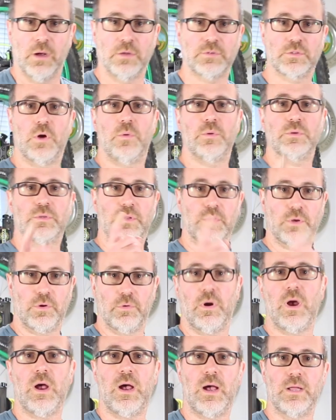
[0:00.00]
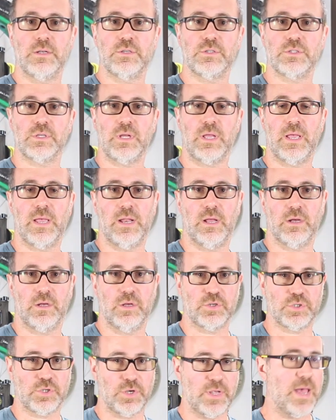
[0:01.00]
Let's go into the garage and I'm
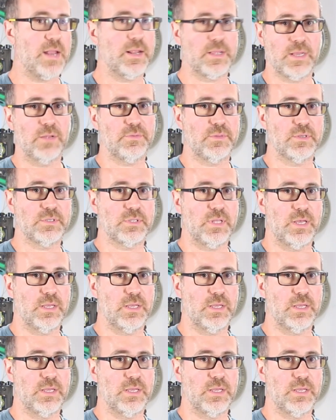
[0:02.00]
going to show you how to cut this